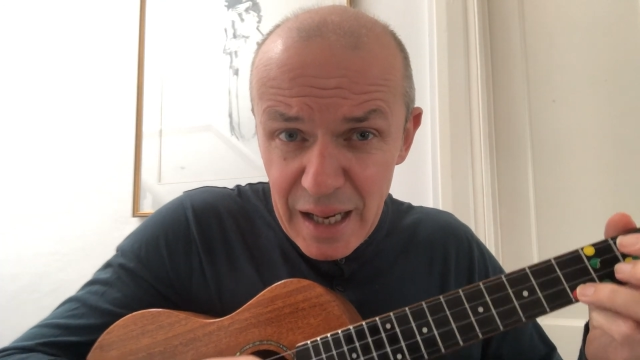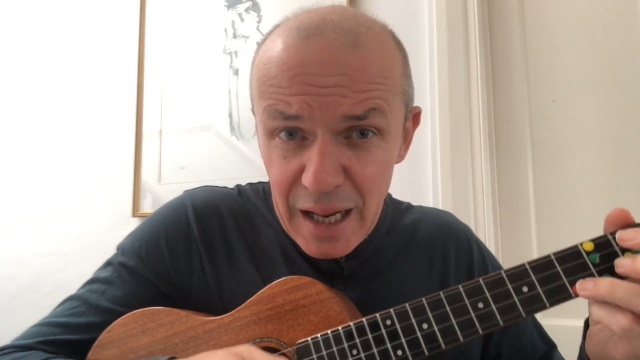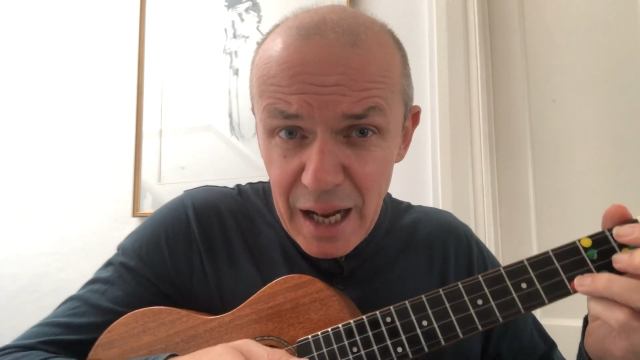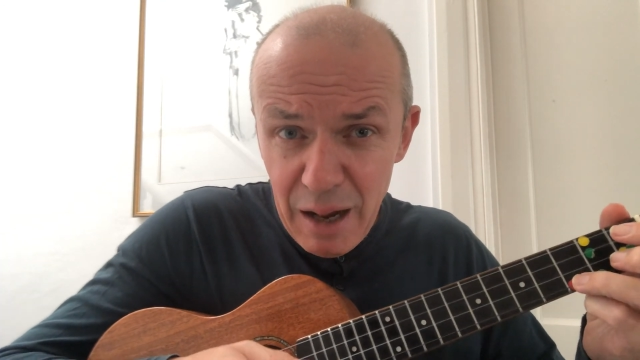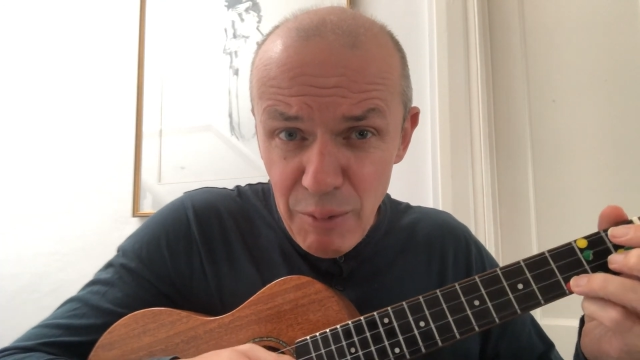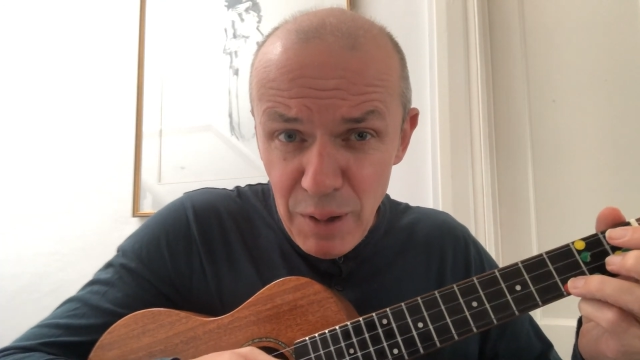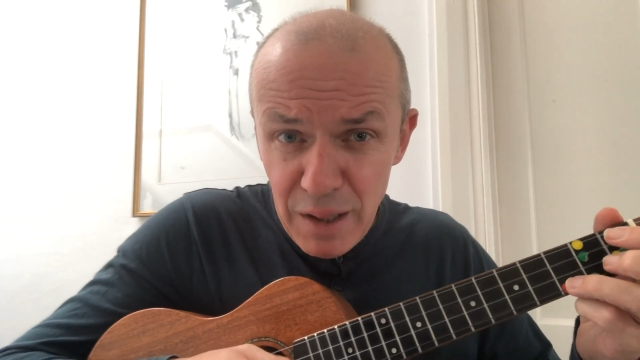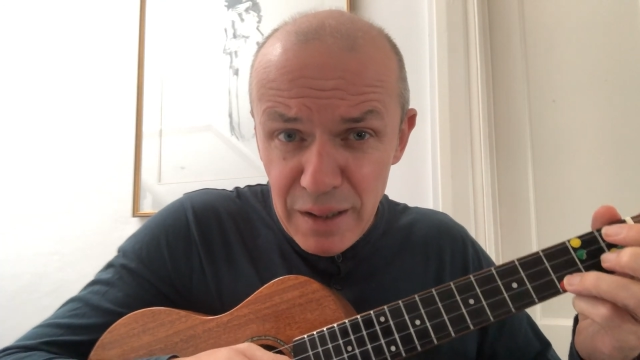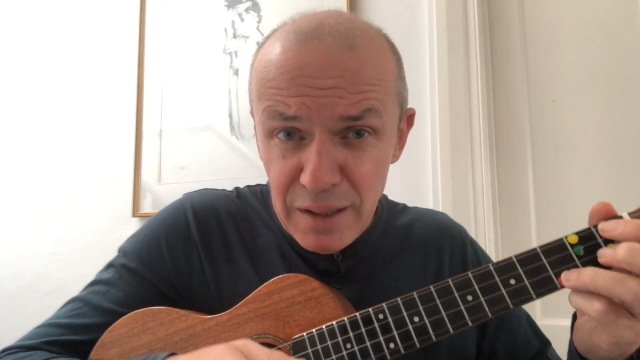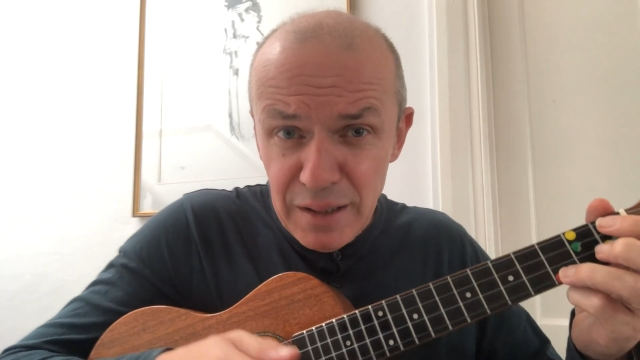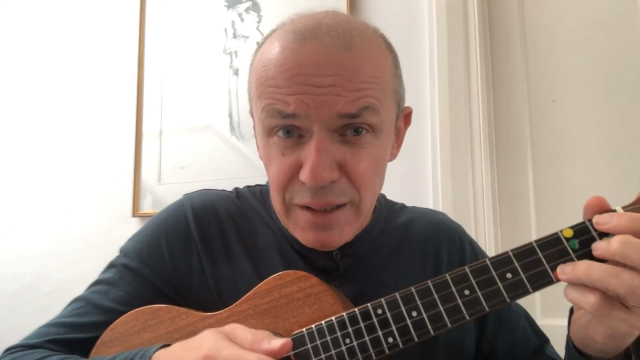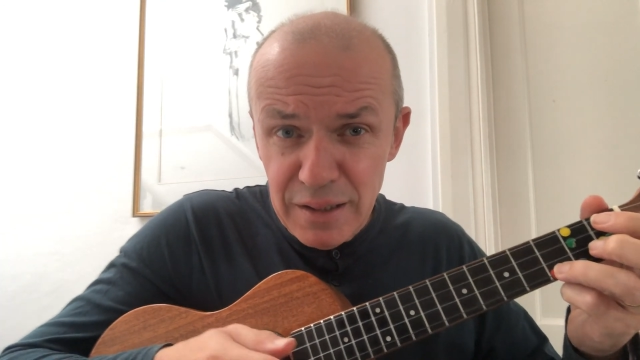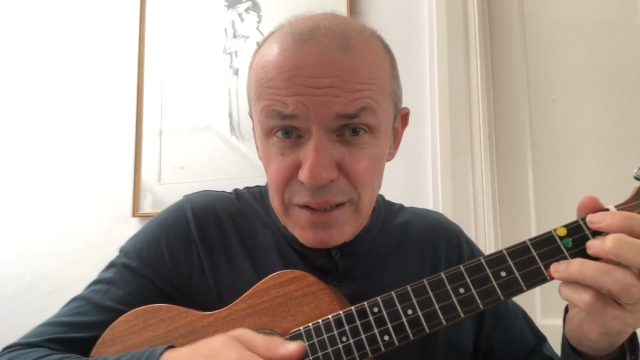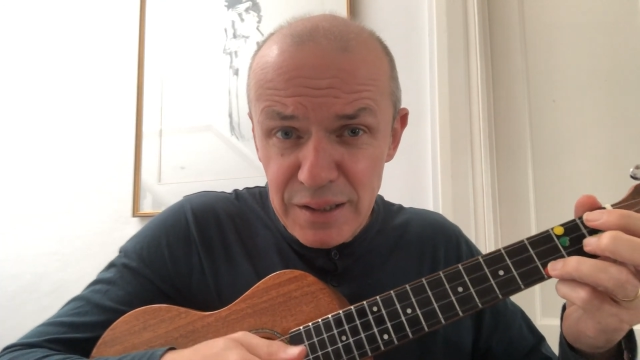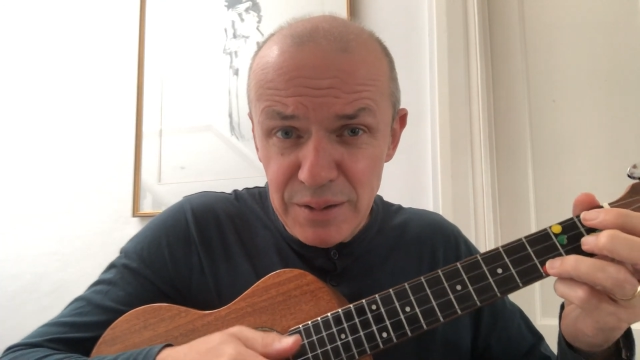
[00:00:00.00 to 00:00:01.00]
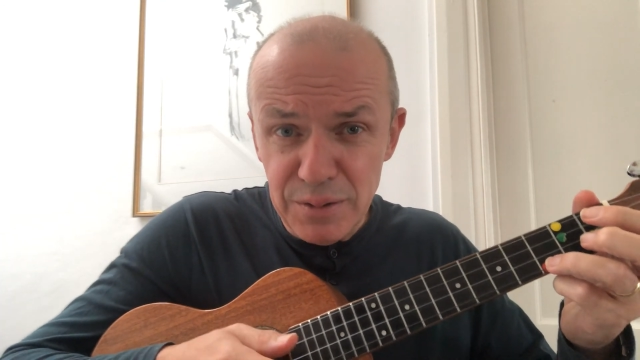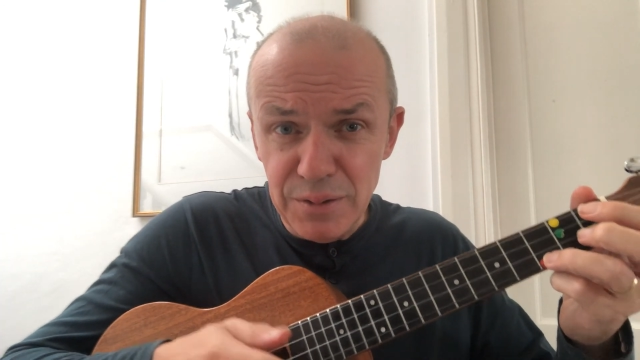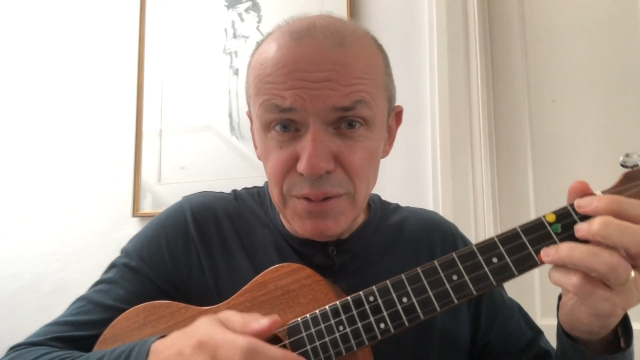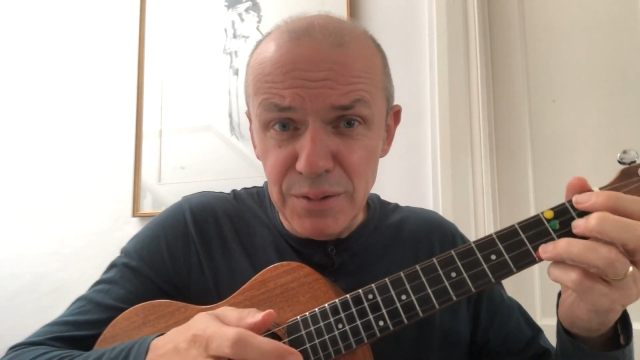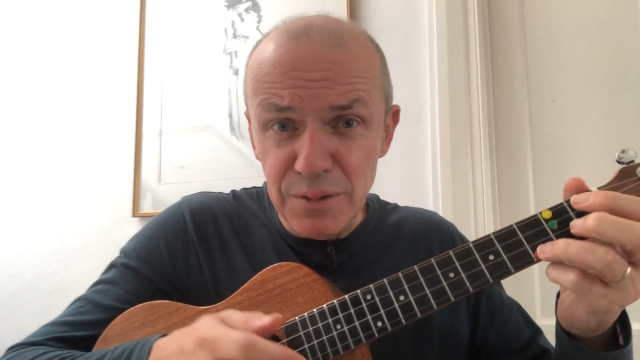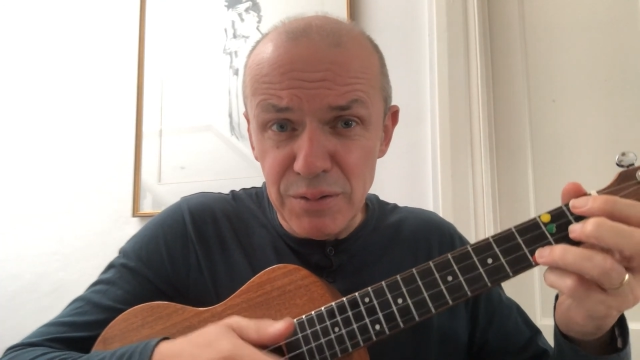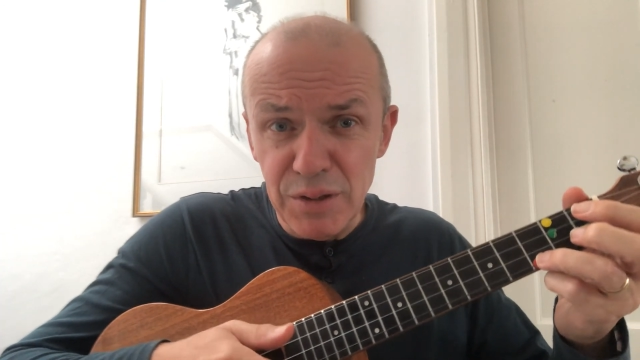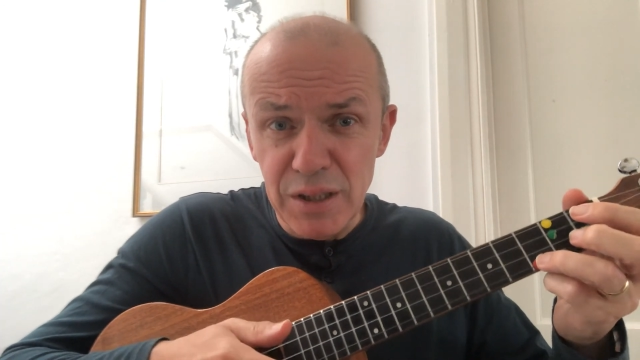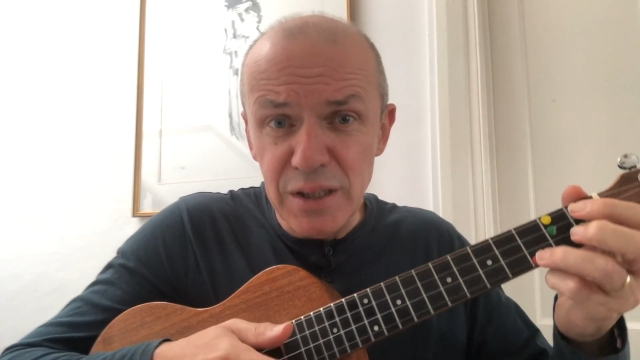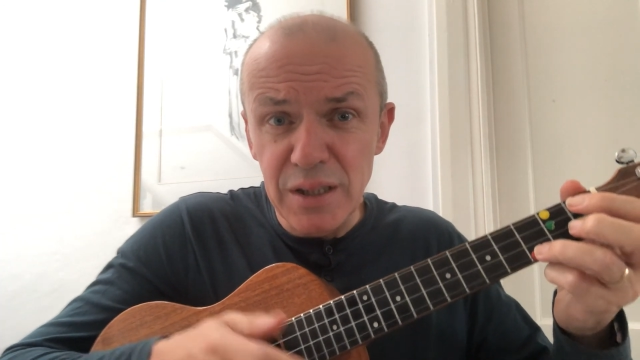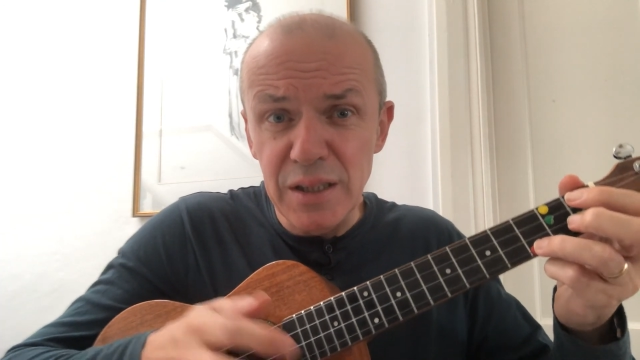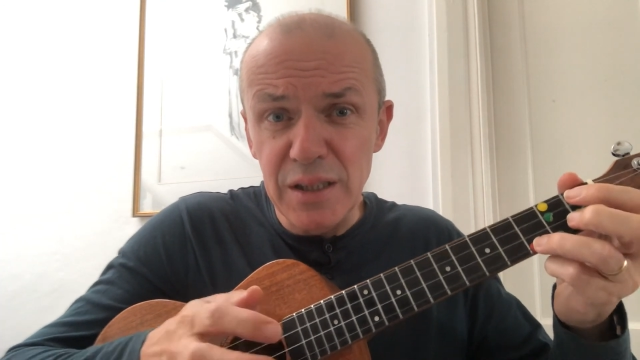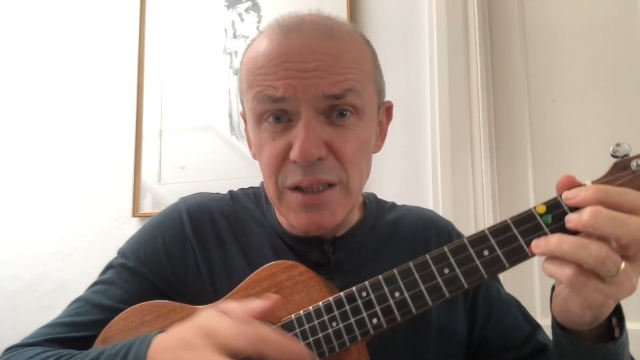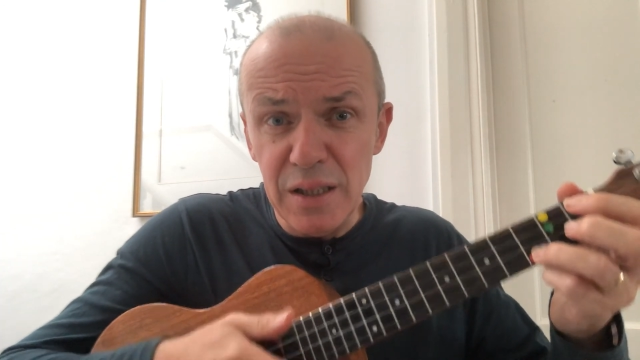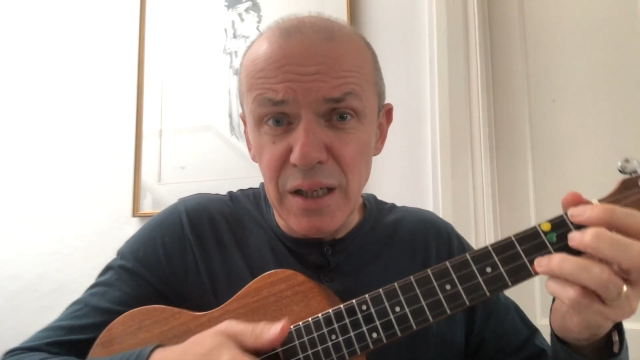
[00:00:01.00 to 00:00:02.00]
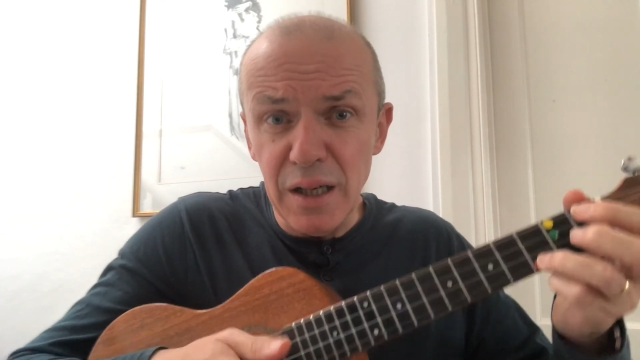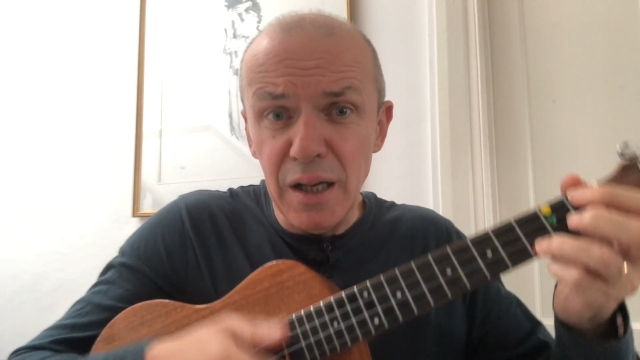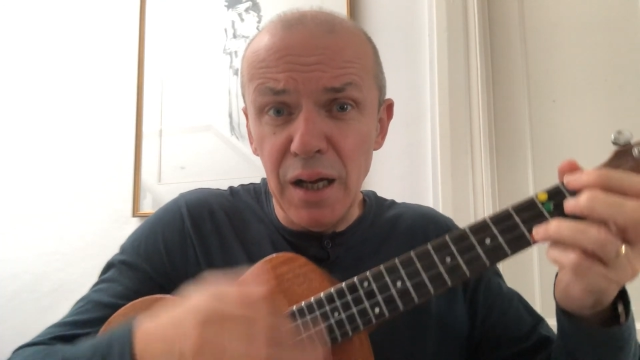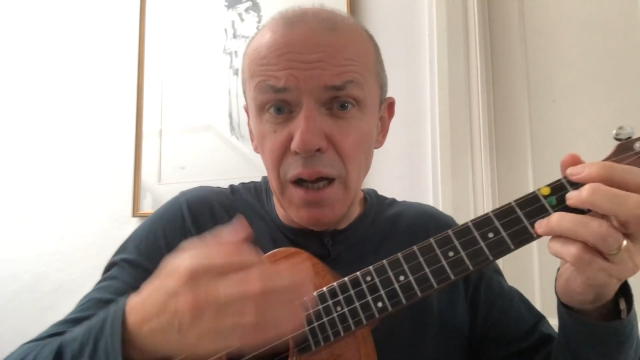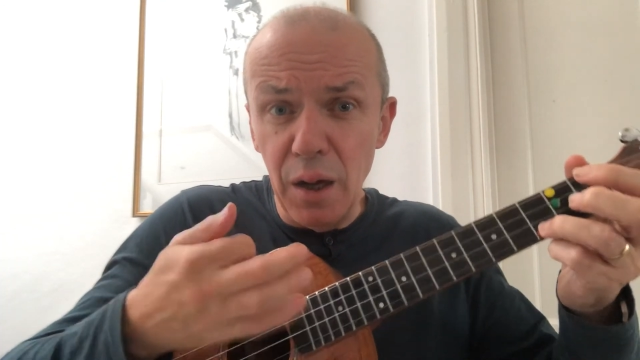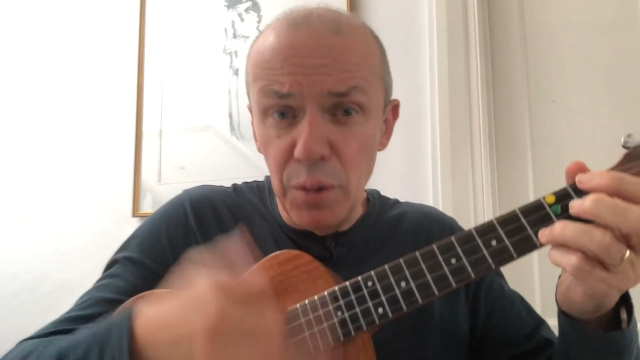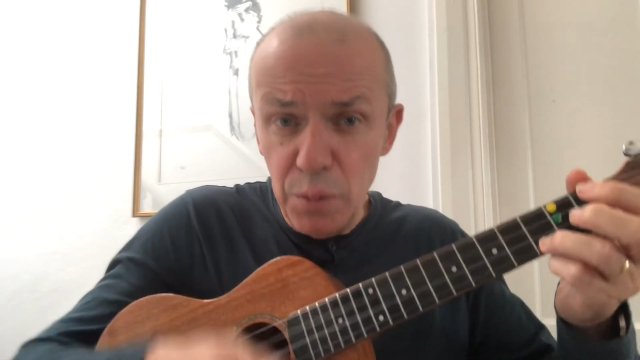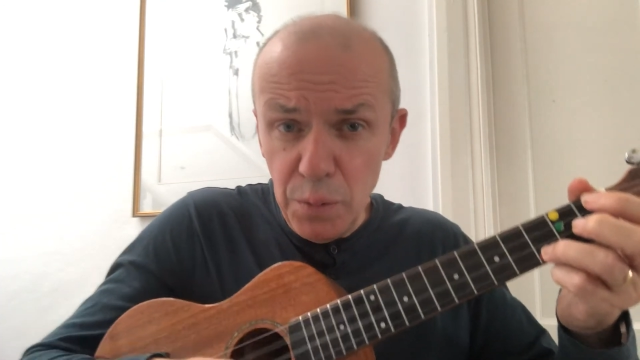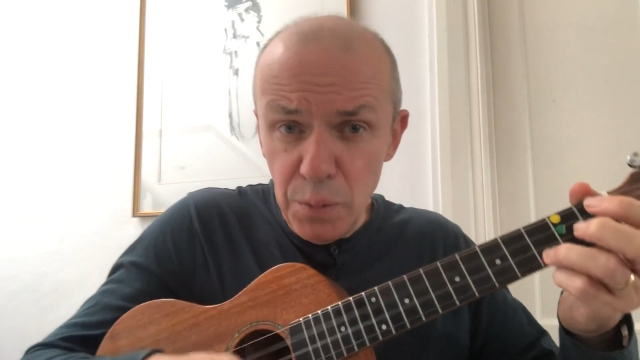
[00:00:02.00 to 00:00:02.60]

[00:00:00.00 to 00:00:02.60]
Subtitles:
1, 2, 3, oh.